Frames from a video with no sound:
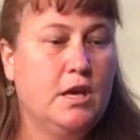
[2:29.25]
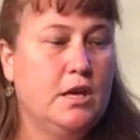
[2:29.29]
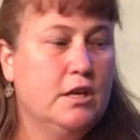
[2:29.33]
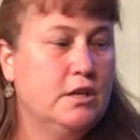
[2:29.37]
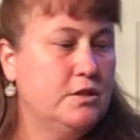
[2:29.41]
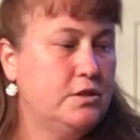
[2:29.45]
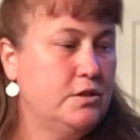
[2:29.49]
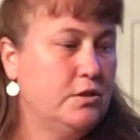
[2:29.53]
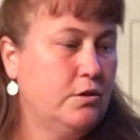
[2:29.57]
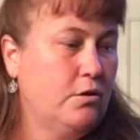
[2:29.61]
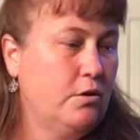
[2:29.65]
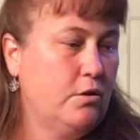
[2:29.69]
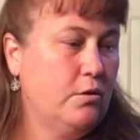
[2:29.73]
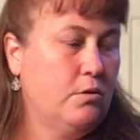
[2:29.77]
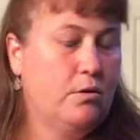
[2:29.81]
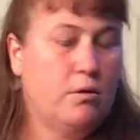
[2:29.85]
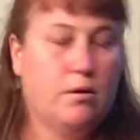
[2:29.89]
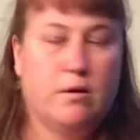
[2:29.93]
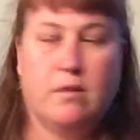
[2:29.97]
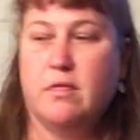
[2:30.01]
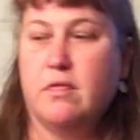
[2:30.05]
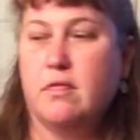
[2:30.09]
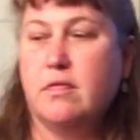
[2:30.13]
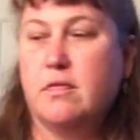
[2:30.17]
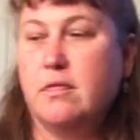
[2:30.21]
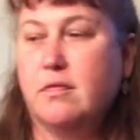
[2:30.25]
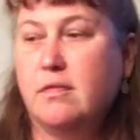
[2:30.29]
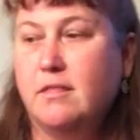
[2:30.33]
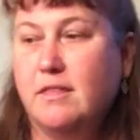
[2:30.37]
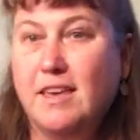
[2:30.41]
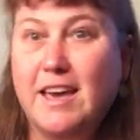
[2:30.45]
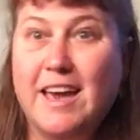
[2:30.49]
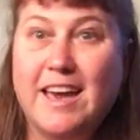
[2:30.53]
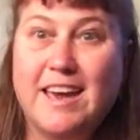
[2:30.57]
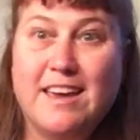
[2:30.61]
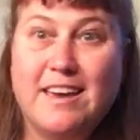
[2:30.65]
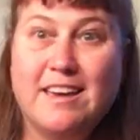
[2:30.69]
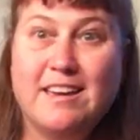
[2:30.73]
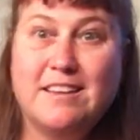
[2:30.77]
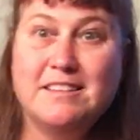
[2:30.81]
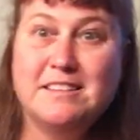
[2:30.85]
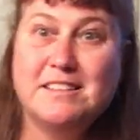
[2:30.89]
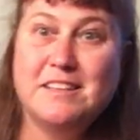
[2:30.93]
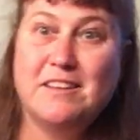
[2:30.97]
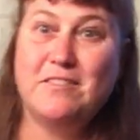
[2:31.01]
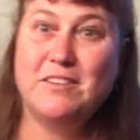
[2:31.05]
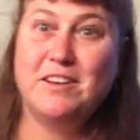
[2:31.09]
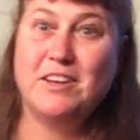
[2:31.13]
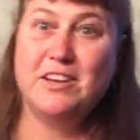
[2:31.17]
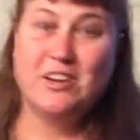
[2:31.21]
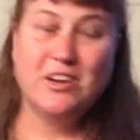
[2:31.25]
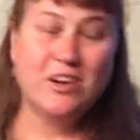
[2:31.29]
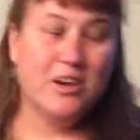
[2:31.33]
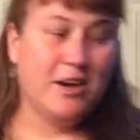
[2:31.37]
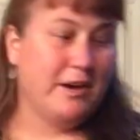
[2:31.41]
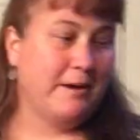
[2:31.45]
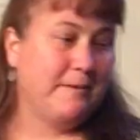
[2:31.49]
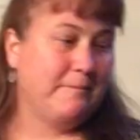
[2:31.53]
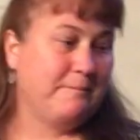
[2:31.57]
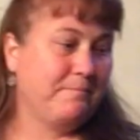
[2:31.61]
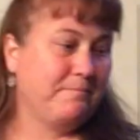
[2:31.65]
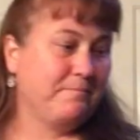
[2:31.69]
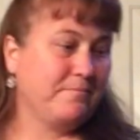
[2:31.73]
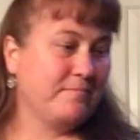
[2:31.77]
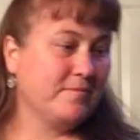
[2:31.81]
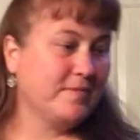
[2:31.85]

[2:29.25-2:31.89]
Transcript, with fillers: So yay, Stephanie Dawn.